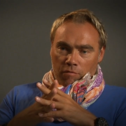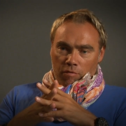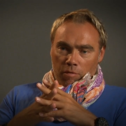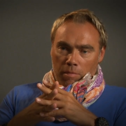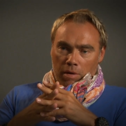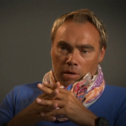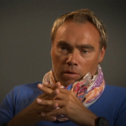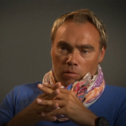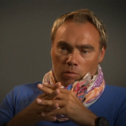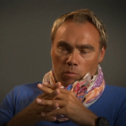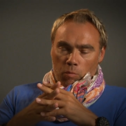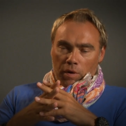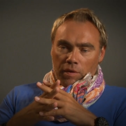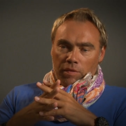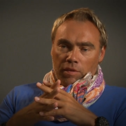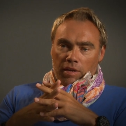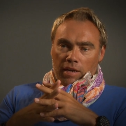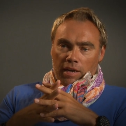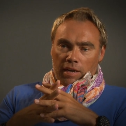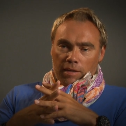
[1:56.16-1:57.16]
from our
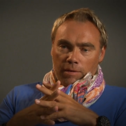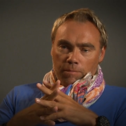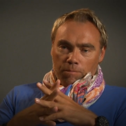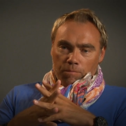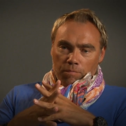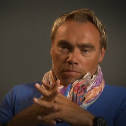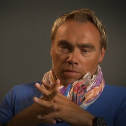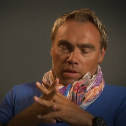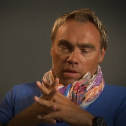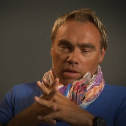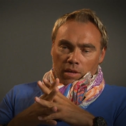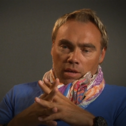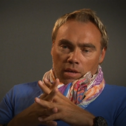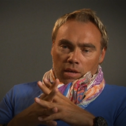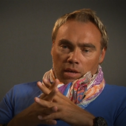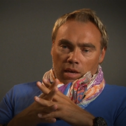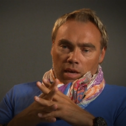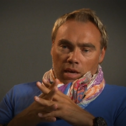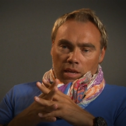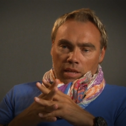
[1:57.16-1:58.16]
weather guy,
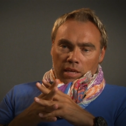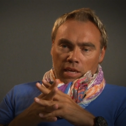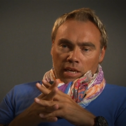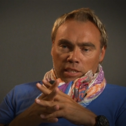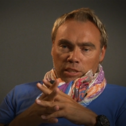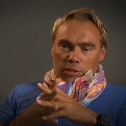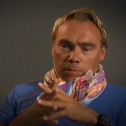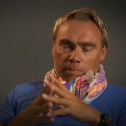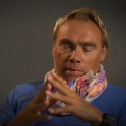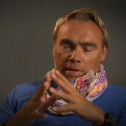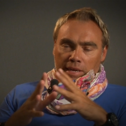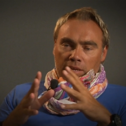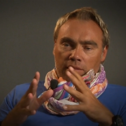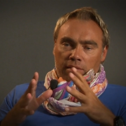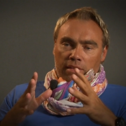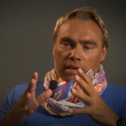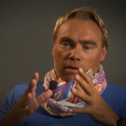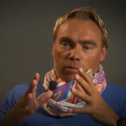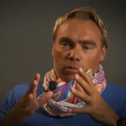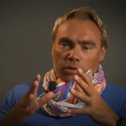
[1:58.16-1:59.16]
and he
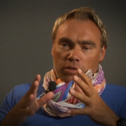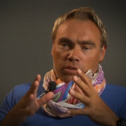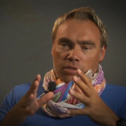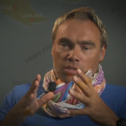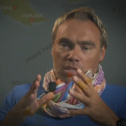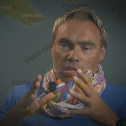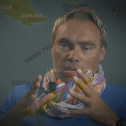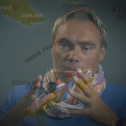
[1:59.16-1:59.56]
explained that it was